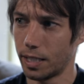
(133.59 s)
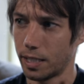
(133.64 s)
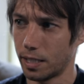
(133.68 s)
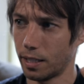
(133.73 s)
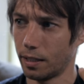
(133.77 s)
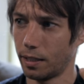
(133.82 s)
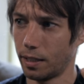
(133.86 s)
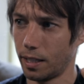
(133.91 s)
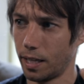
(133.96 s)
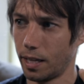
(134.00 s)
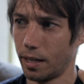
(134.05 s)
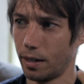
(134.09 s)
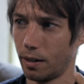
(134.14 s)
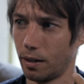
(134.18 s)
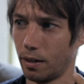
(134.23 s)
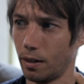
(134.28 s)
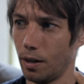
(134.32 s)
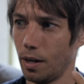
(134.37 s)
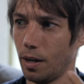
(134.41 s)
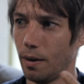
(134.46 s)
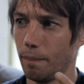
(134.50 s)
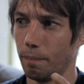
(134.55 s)
isn't
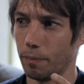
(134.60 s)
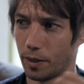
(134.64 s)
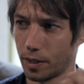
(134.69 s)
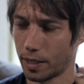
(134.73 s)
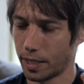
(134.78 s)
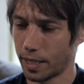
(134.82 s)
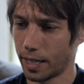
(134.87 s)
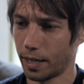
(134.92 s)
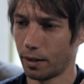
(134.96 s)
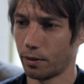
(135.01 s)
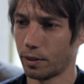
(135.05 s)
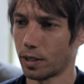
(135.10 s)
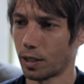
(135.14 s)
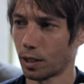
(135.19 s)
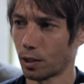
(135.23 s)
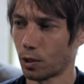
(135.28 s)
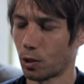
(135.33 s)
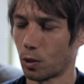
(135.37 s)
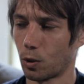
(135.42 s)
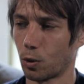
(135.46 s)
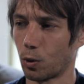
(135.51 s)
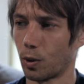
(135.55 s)
there, the sound
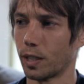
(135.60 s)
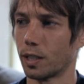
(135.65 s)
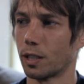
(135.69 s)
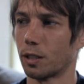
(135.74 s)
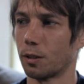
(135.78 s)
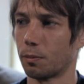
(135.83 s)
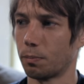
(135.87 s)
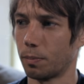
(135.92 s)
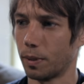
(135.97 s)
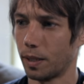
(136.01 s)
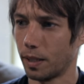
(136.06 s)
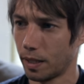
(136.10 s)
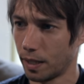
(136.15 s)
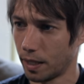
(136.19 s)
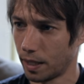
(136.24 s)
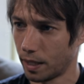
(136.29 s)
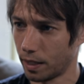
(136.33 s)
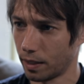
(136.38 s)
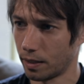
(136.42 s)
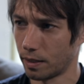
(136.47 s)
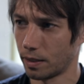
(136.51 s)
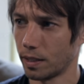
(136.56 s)
isn't crisp
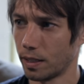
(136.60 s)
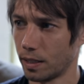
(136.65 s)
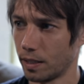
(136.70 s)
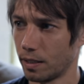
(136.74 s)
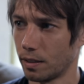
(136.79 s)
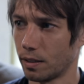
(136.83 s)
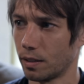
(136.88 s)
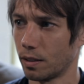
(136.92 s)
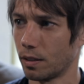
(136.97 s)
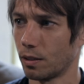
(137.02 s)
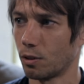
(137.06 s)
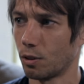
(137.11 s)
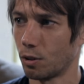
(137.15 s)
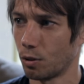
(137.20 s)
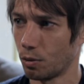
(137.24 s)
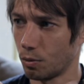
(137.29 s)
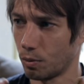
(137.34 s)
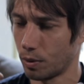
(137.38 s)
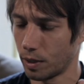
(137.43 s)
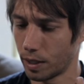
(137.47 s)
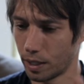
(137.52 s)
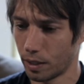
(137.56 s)
and easy
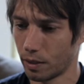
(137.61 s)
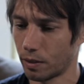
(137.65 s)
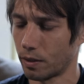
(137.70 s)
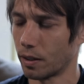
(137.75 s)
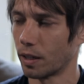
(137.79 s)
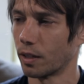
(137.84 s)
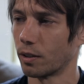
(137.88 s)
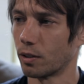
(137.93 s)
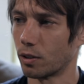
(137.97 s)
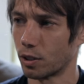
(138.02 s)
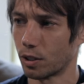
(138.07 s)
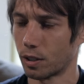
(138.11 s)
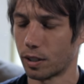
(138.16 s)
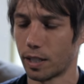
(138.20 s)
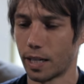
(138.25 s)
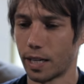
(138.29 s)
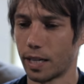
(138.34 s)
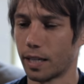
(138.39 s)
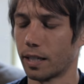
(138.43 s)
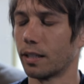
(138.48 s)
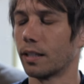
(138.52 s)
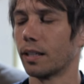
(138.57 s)
to hear and
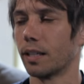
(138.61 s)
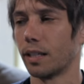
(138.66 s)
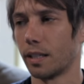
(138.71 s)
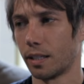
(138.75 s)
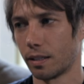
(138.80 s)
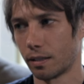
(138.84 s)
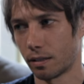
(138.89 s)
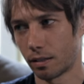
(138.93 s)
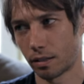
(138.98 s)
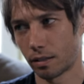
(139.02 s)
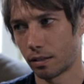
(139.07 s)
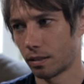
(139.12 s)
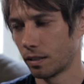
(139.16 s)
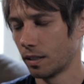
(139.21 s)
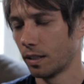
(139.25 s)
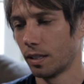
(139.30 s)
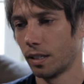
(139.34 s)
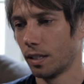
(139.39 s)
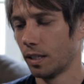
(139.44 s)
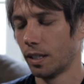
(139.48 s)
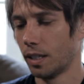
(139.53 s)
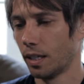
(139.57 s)
understand, it's
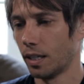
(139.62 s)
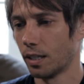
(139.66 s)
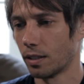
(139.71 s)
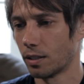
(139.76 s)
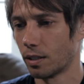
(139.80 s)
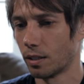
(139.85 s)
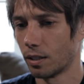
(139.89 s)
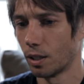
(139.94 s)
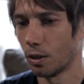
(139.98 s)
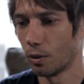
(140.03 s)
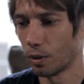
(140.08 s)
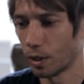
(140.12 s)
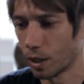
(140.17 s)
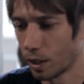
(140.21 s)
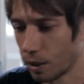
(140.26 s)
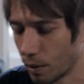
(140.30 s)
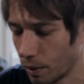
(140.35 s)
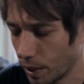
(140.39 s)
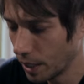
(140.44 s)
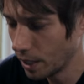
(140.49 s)
It's a no-go.